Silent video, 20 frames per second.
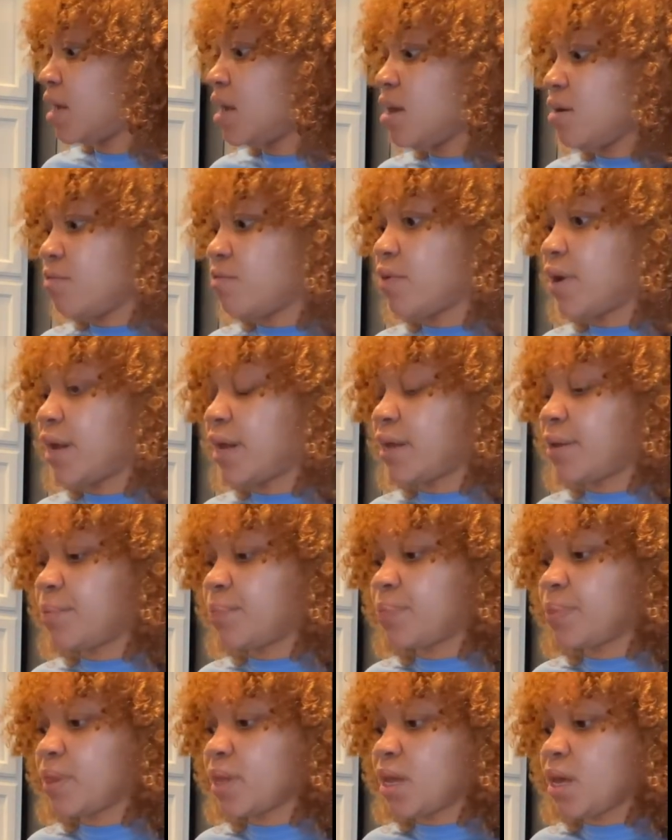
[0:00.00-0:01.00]
Right.
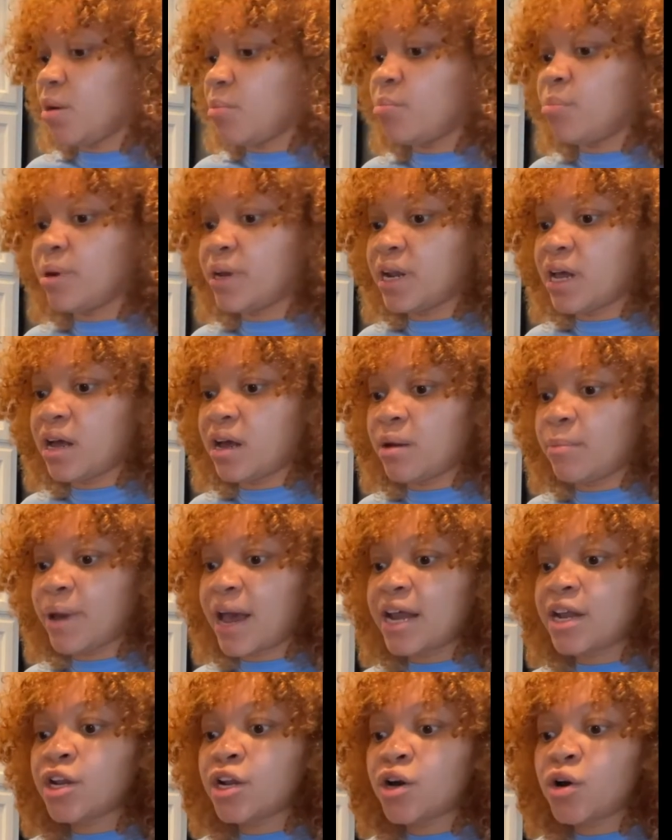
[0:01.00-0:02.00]
But I
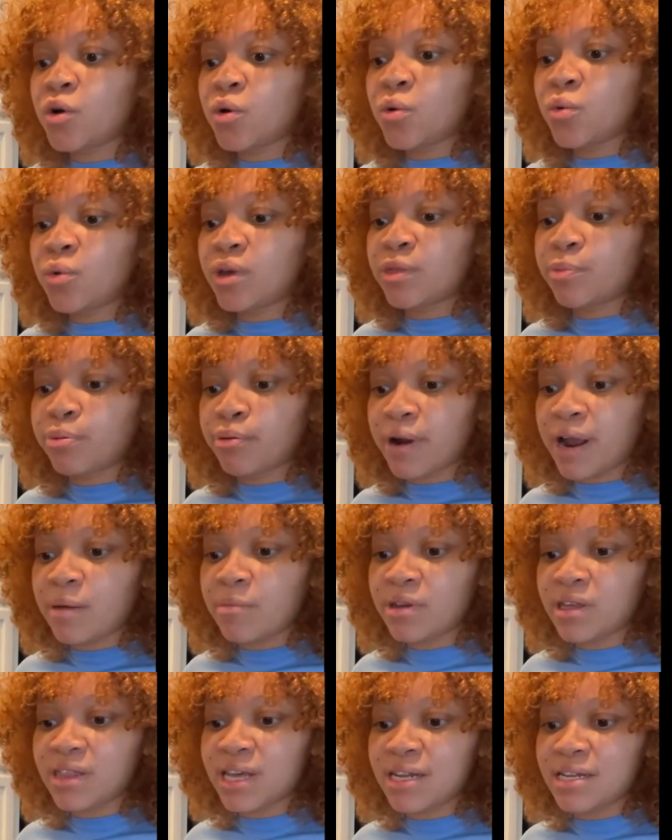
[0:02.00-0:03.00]
know with
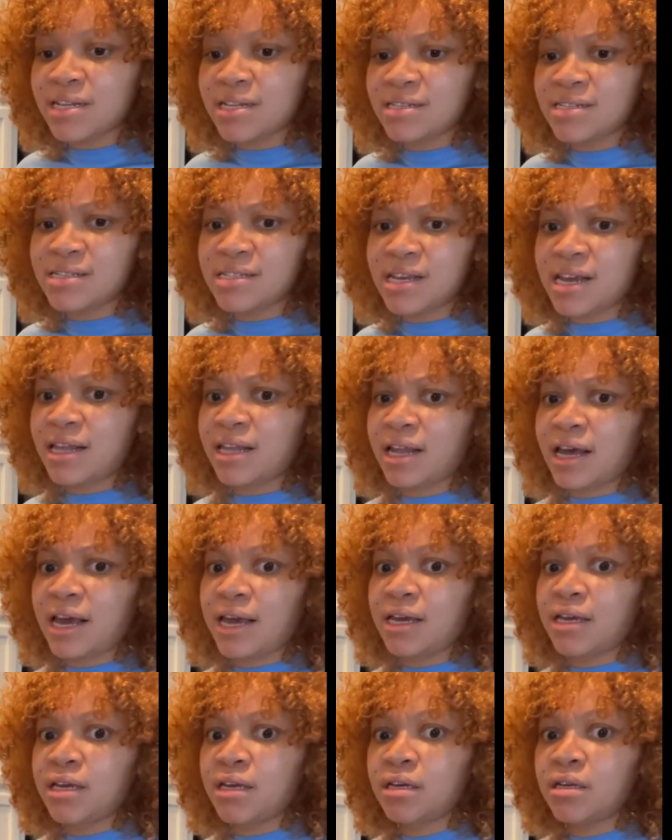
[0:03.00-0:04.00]
priming they did say
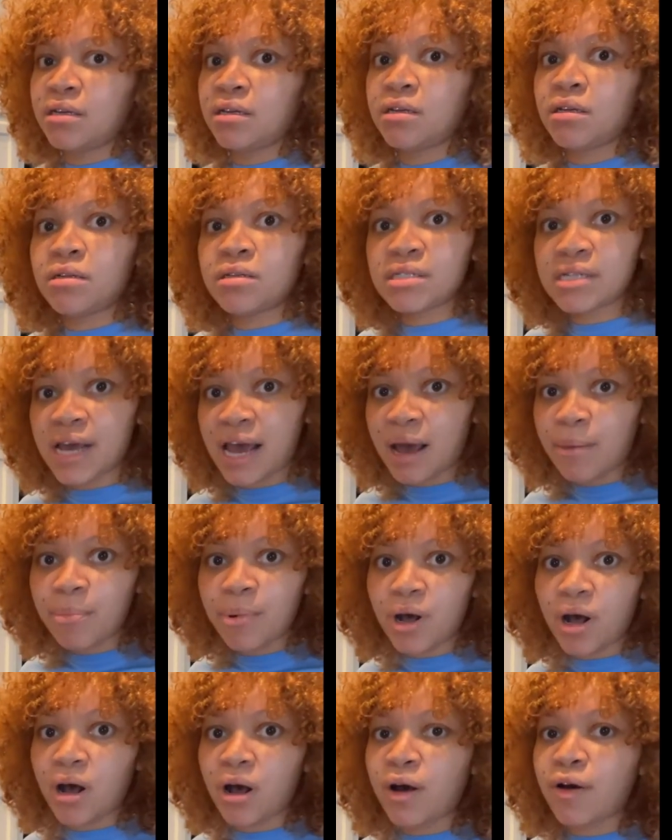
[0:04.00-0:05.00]
like tap
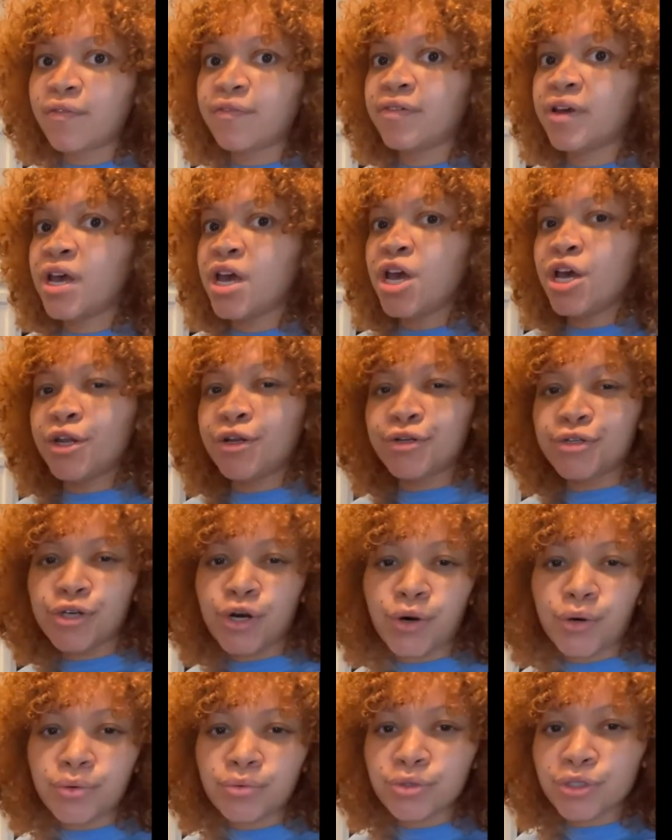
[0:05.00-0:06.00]
off,
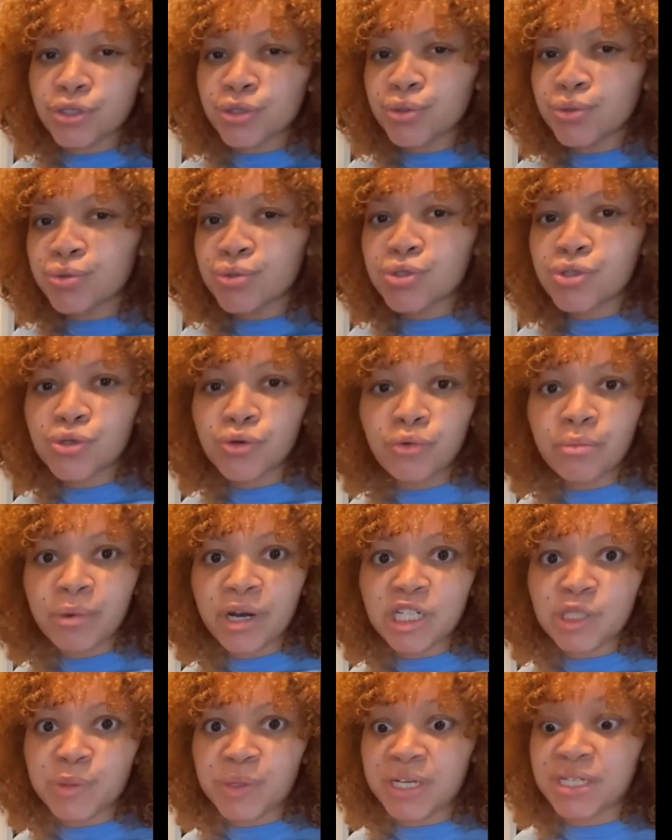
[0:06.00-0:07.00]
don't use too
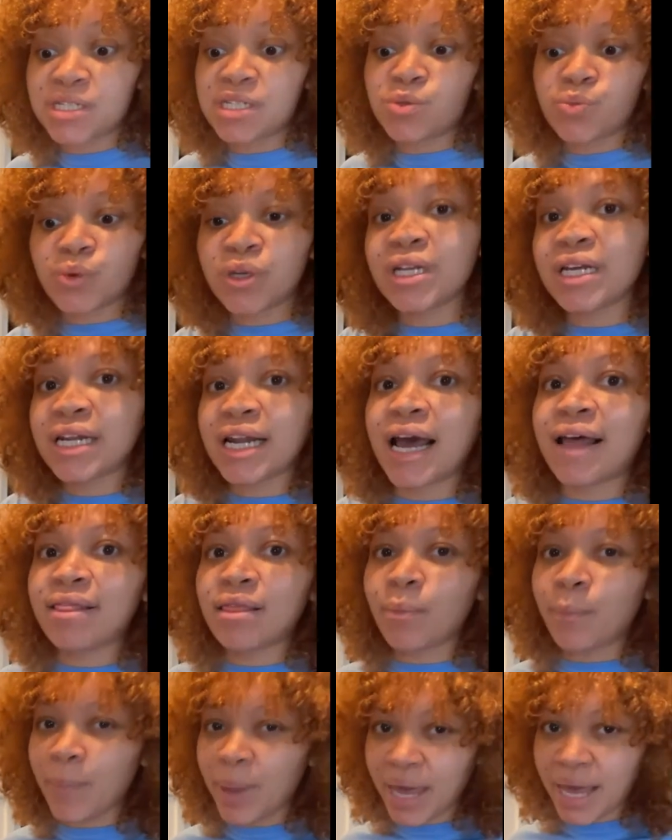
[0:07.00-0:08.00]
much, because it's really not the
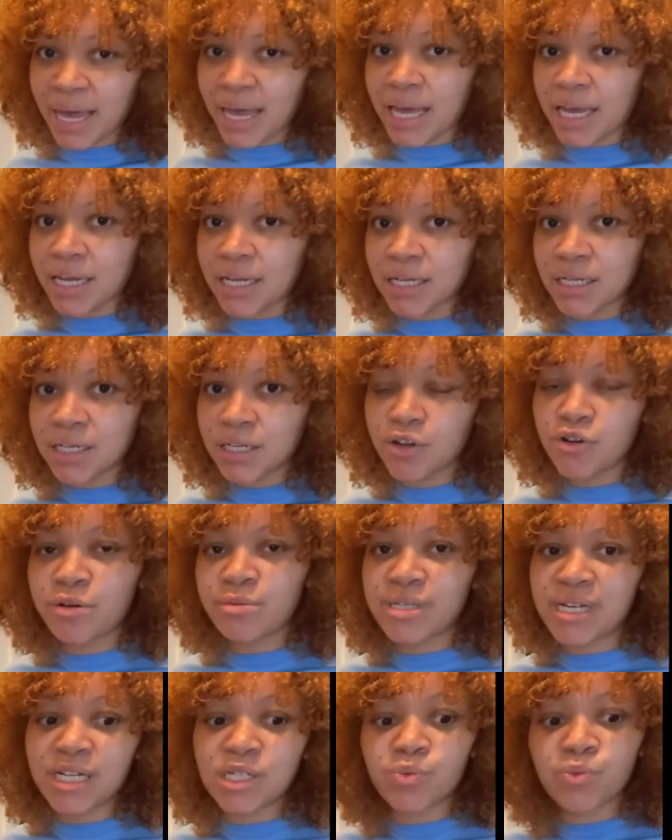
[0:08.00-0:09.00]
paint. You know what I'm
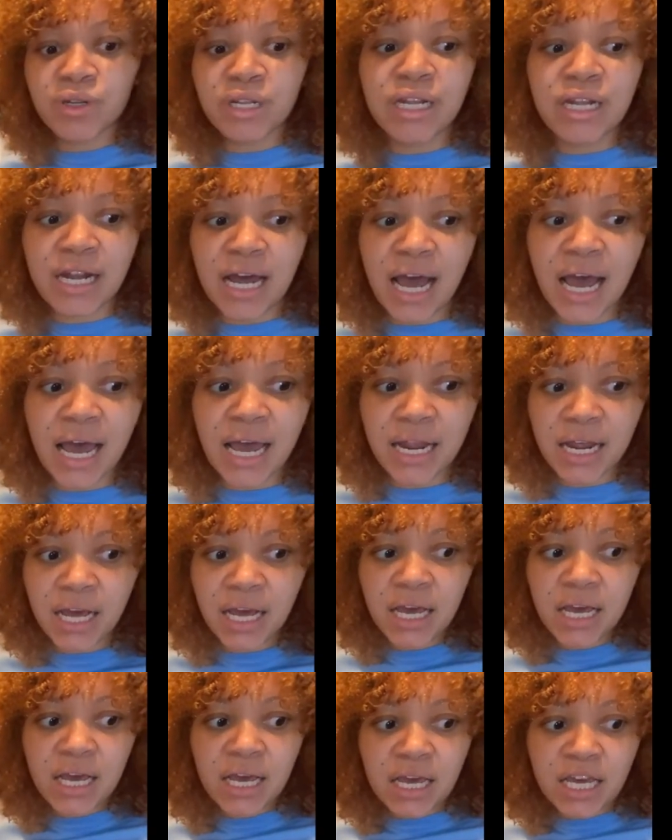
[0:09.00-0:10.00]
saying? It's really not.
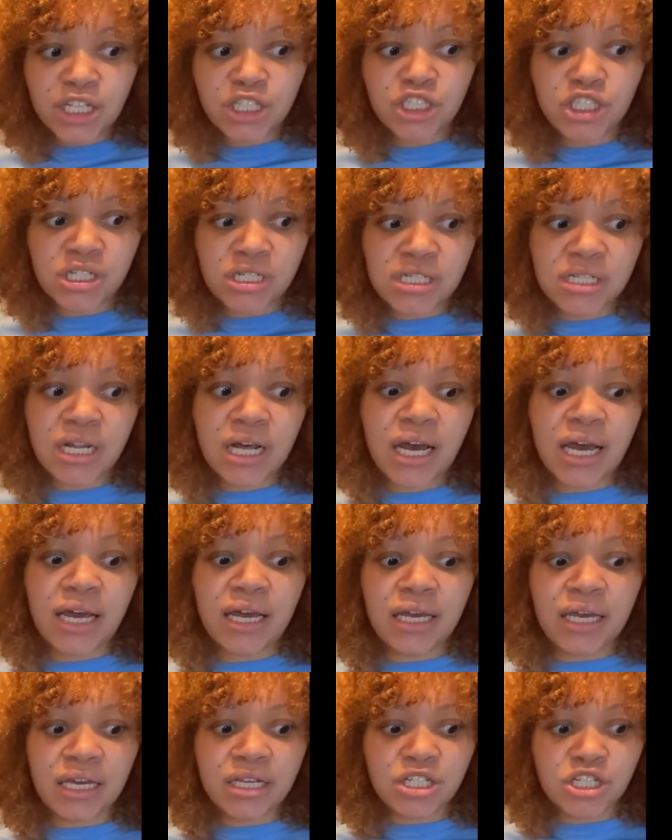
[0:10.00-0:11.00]
It's just like,
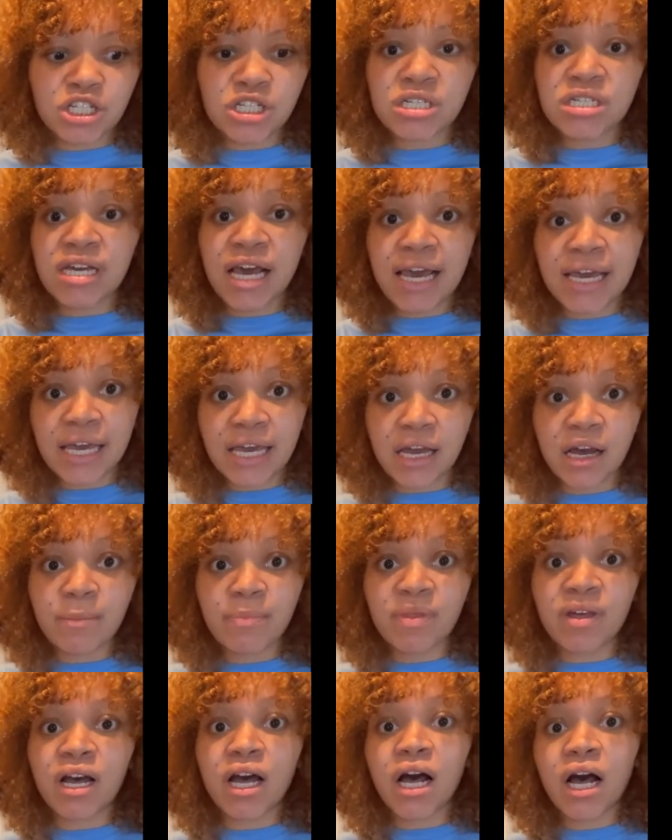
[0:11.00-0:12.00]
it's just taking up
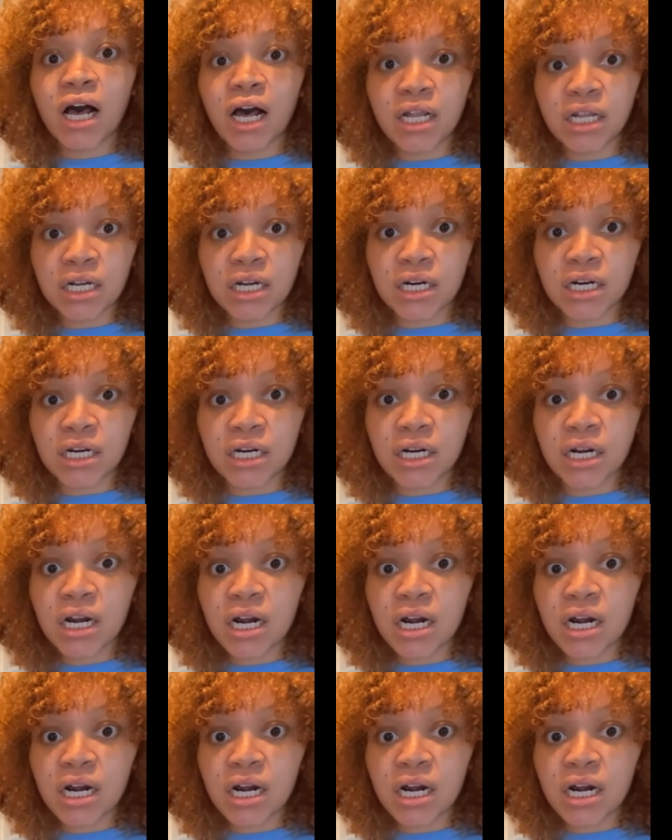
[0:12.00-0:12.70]
the color,